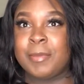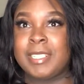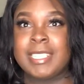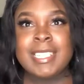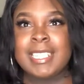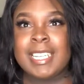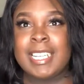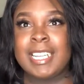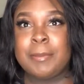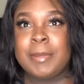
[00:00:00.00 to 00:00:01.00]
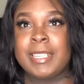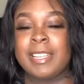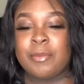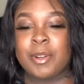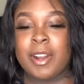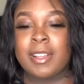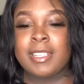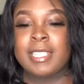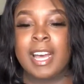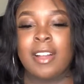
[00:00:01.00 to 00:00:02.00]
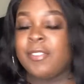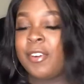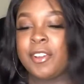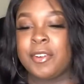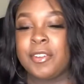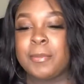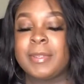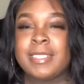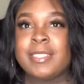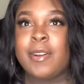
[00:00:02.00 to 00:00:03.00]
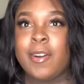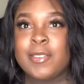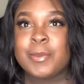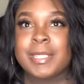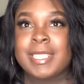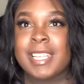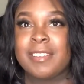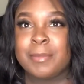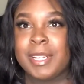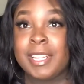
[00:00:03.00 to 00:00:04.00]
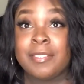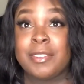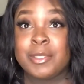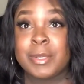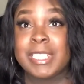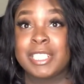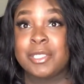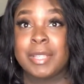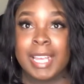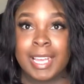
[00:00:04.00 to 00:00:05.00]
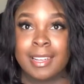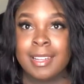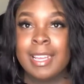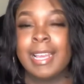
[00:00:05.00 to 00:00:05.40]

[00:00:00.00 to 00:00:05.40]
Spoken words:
just in any bit, regardless how far you are in your business, you always want to save money if there's ways that you can.